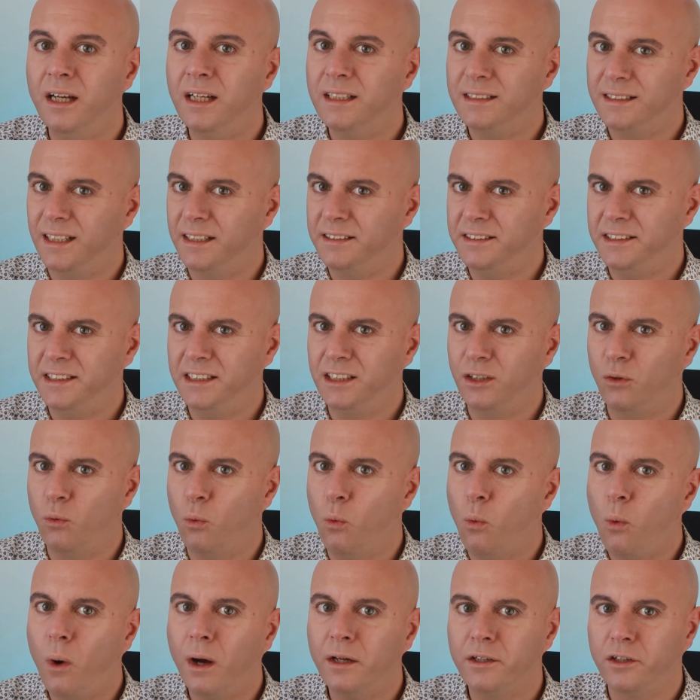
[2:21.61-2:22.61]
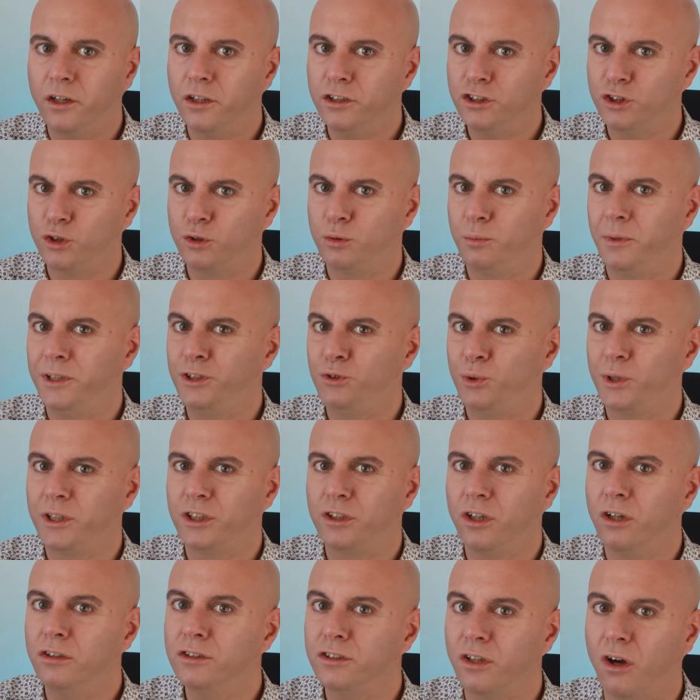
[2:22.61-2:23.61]
sending 100 metric
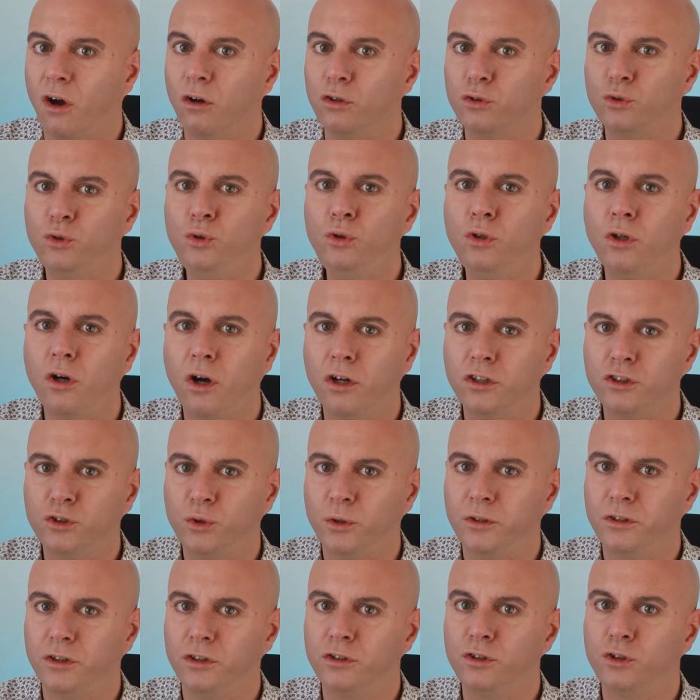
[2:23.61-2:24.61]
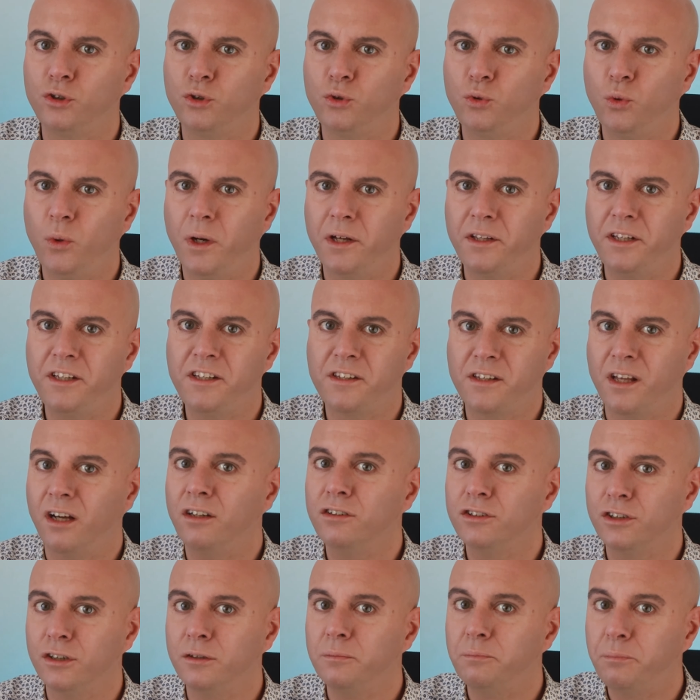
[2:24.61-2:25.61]
tons or
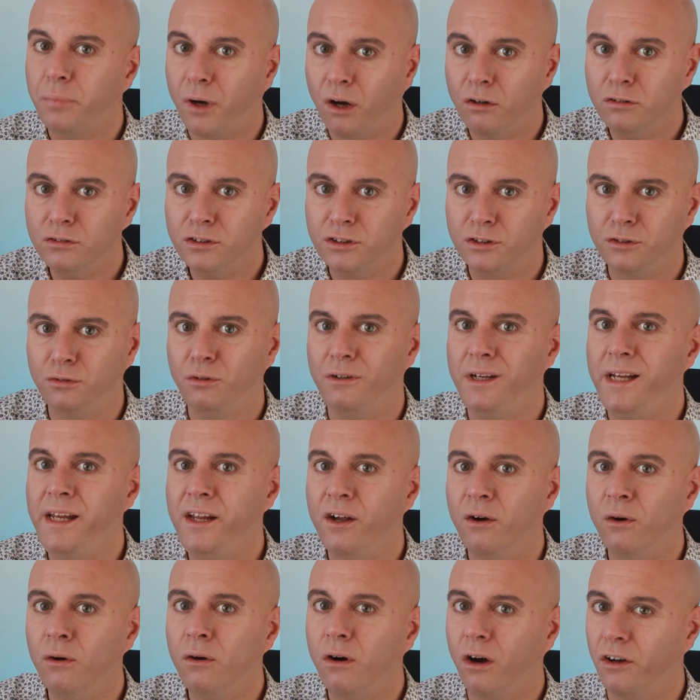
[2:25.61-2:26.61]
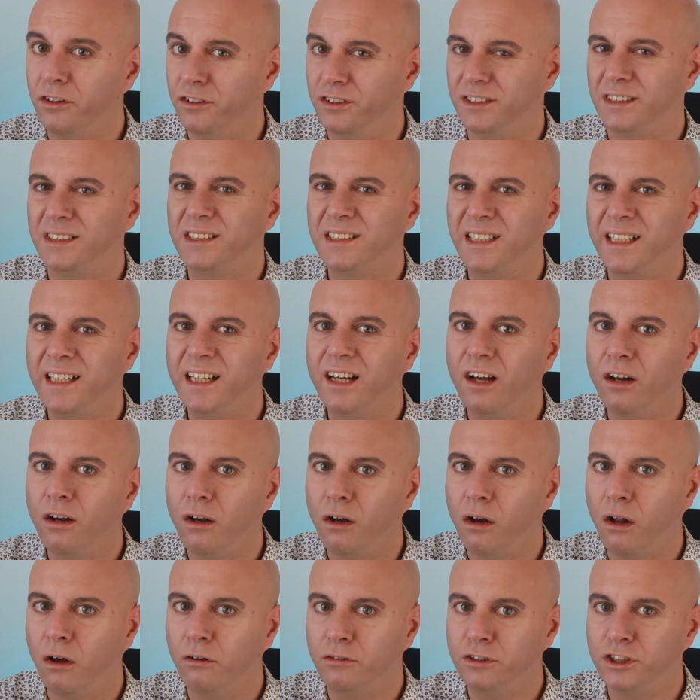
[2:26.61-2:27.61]
220,000 pounds to LEO on a single
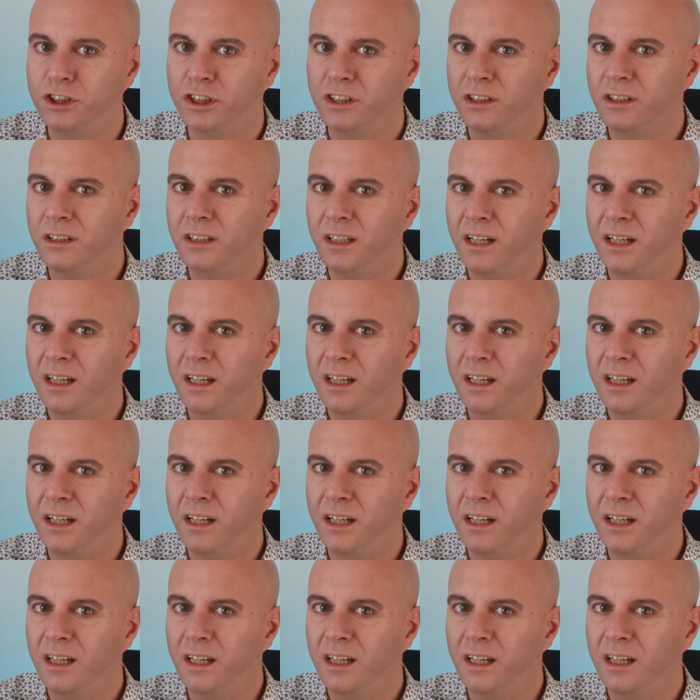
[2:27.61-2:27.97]
launch.